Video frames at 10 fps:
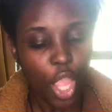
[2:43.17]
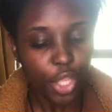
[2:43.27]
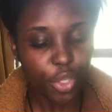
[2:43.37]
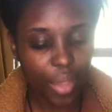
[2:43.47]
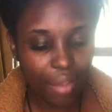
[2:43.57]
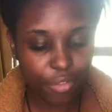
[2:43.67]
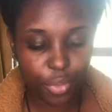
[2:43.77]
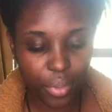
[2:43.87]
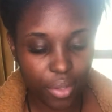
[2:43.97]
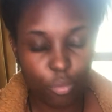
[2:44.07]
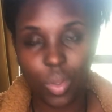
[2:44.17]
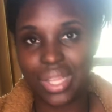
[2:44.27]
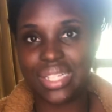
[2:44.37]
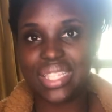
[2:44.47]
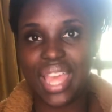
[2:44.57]
You have the Three of
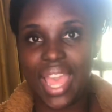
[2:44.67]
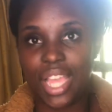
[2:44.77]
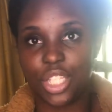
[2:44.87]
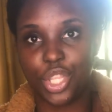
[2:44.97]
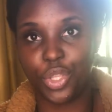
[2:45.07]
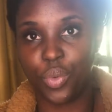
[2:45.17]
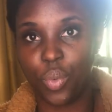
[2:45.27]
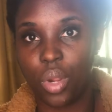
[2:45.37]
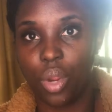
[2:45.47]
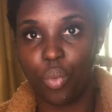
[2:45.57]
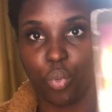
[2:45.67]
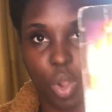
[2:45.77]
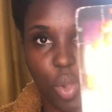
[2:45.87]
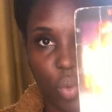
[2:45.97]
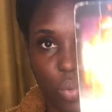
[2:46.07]
Wands as your
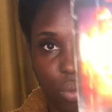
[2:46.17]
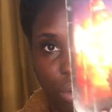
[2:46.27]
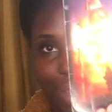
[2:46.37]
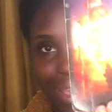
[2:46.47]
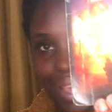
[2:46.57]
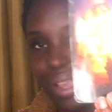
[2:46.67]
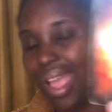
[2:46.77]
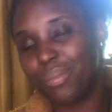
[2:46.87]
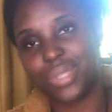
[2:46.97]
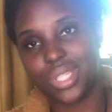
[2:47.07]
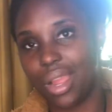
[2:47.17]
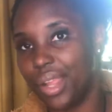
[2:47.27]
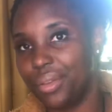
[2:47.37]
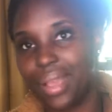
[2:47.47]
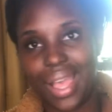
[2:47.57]
role, okay? I'm
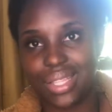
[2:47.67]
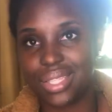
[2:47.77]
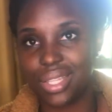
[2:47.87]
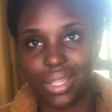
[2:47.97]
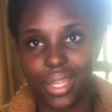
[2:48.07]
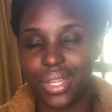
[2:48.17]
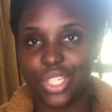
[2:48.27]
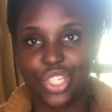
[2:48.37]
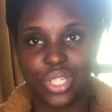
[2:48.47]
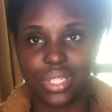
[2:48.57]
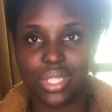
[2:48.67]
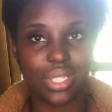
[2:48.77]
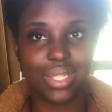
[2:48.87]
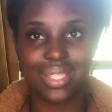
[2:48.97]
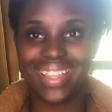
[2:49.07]
sorry, you guys. The glare is just, it's
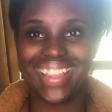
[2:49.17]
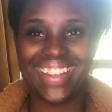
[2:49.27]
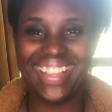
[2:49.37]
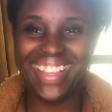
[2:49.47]
the sun.